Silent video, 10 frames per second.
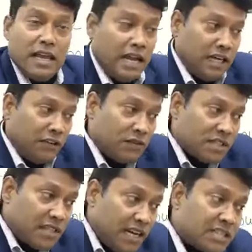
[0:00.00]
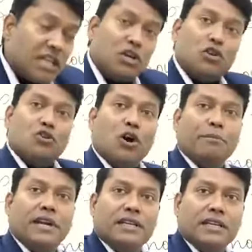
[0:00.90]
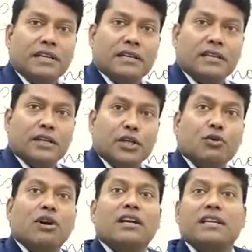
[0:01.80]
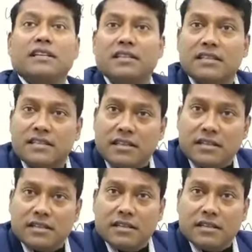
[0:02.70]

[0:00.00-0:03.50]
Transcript: And if states are not cooperating, you can't get the result.